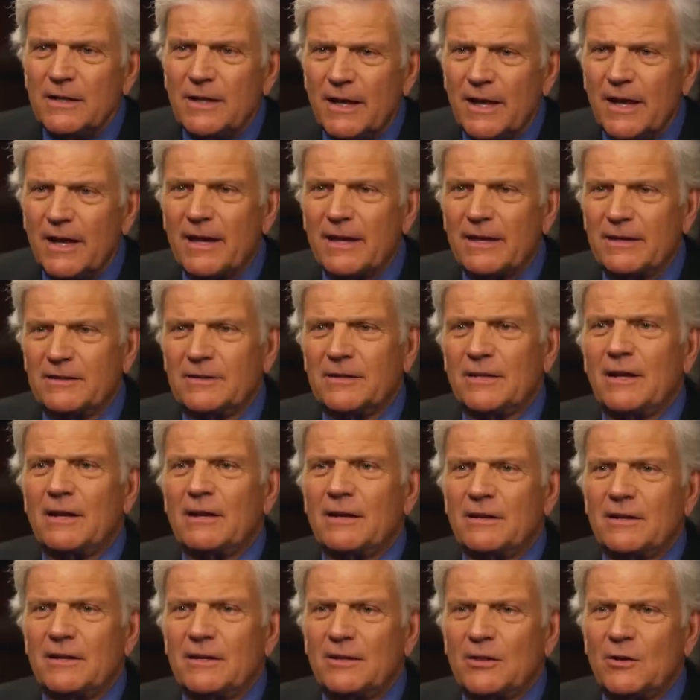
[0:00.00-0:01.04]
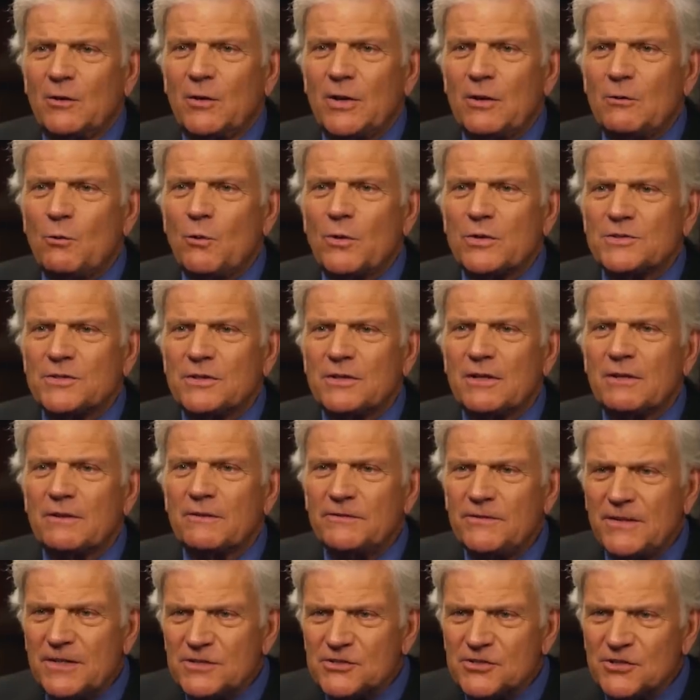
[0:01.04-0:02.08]
And, you know, he wasn't
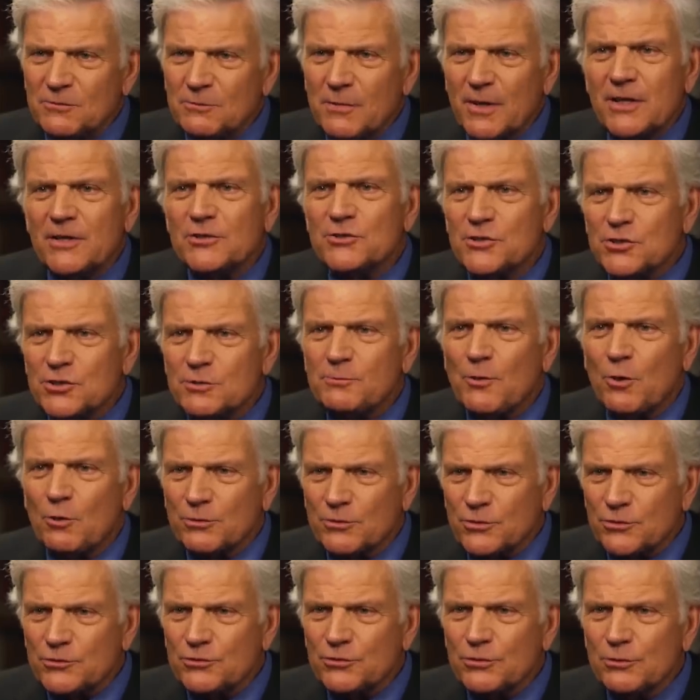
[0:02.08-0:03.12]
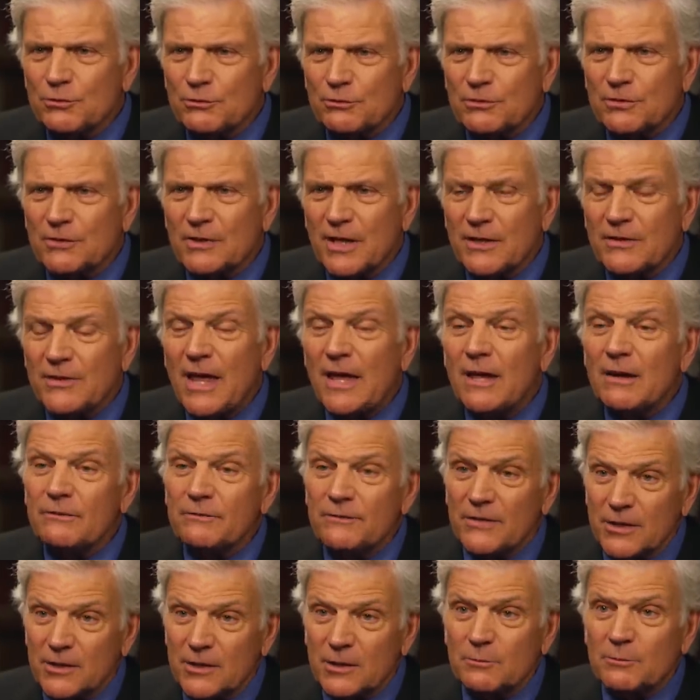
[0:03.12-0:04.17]
offensive, but he just spoke the truth. And that
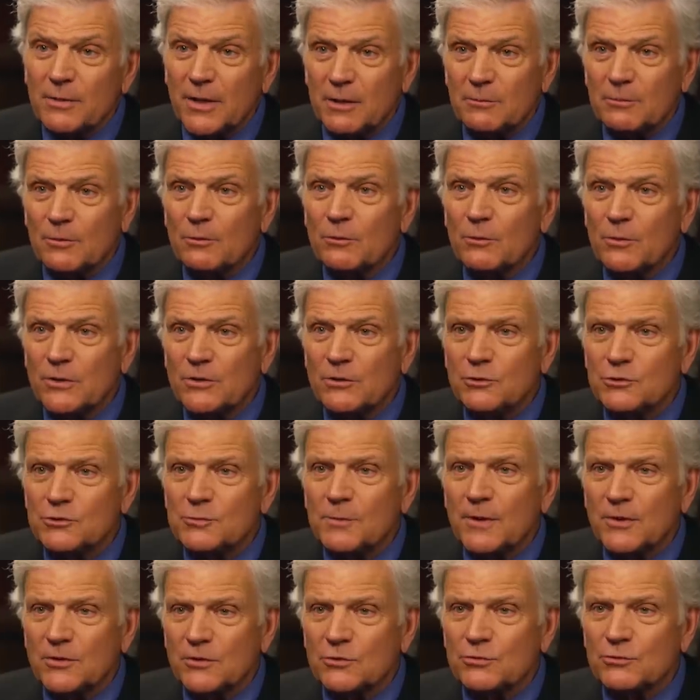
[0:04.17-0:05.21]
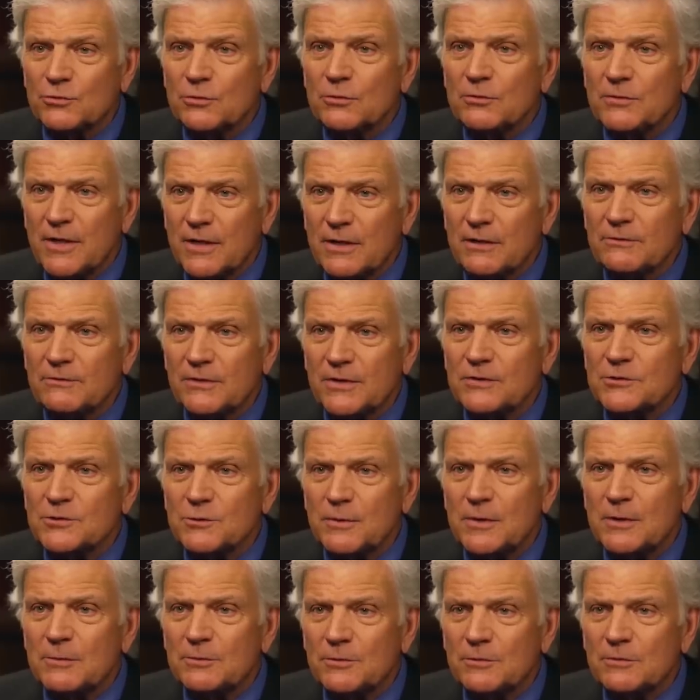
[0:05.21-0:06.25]
offended people. When you speak the truth, that offends
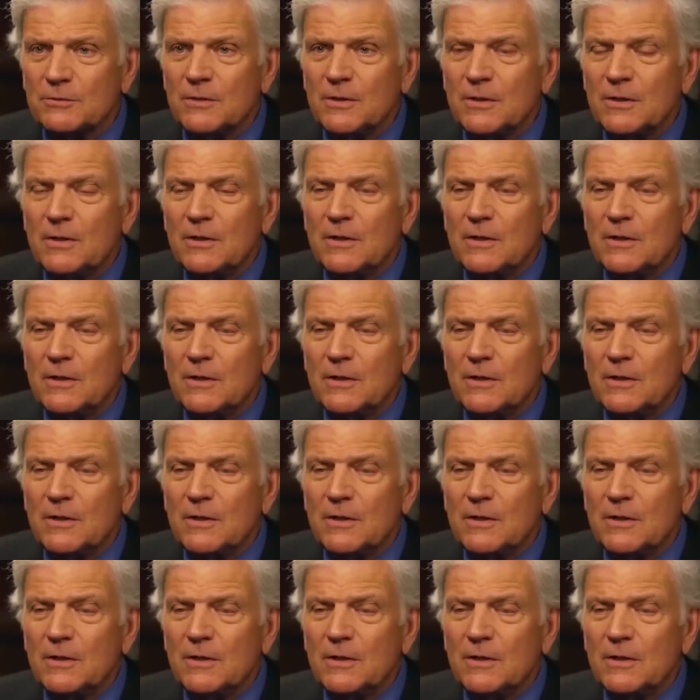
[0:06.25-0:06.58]
people.